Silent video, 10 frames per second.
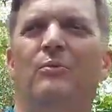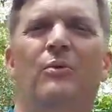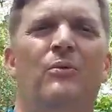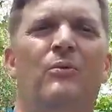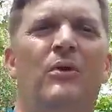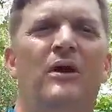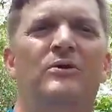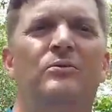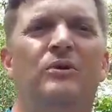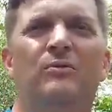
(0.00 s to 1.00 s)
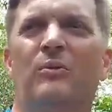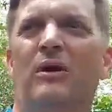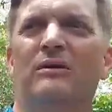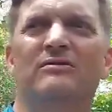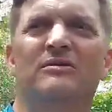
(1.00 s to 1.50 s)
why
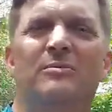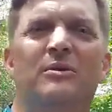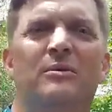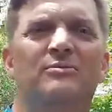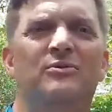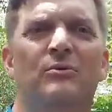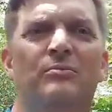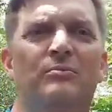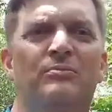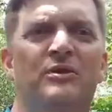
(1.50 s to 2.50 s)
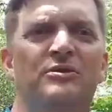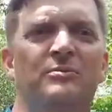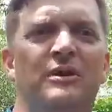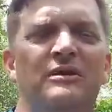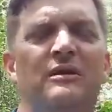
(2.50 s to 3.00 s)
is stepping up such a
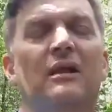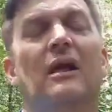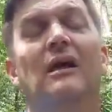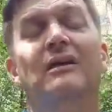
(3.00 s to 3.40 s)
big deal?